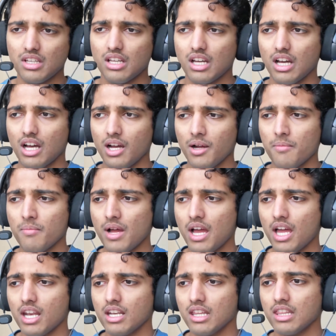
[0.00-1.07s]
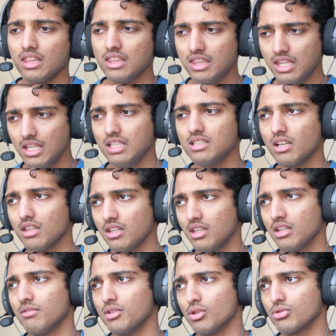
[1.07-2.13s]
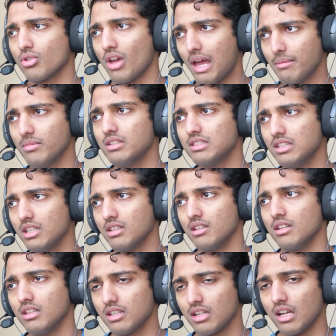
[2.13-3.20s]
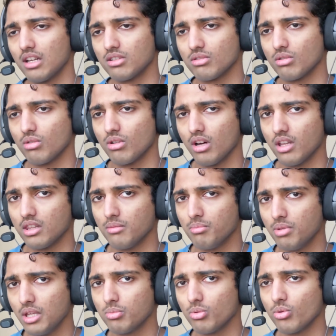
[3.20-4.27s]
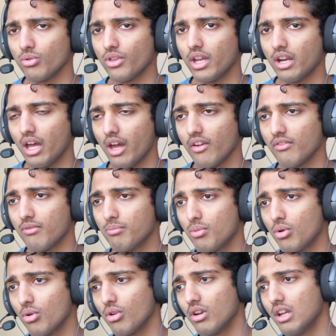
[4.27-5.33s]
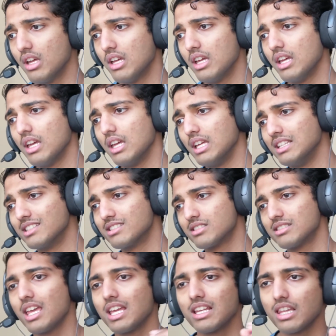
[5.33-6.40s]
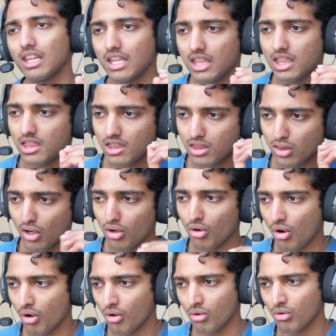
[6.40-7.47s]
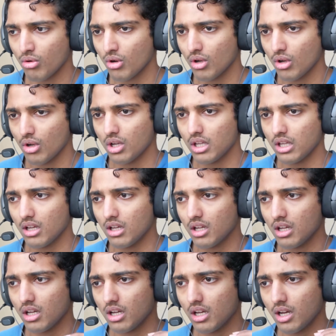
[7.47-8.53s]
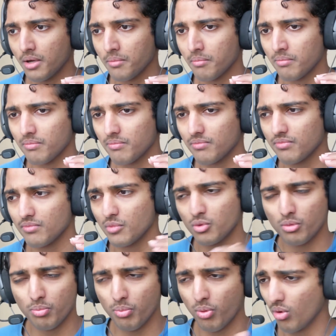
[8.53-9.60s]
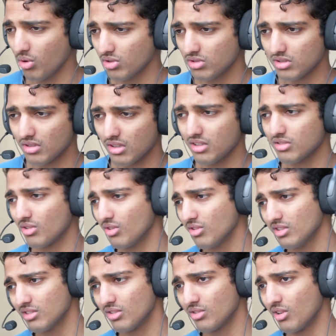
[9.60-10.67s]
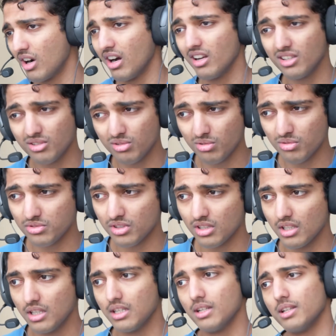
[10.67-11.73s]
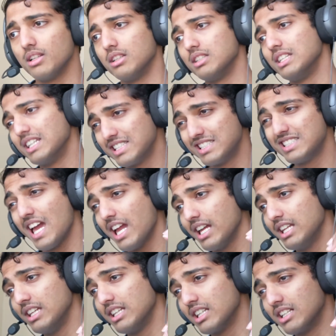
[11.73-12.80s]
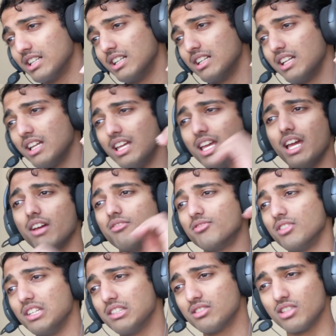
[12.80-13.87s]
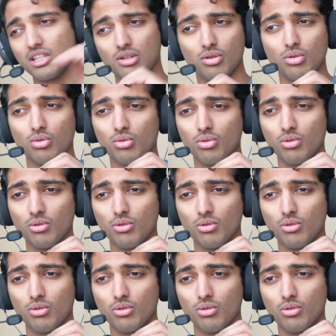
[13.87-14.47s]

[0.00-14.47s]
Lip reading: And these are the individuals. So Amnesty International are the people that have put insanely thorough um, reports, let's call it, or articles, dictating every single